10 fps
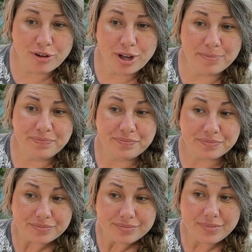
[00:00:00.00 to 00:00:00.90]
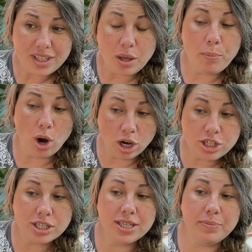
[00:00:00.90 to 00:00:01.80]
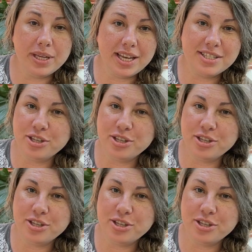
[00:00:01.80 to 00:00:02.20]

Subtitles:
them, partially because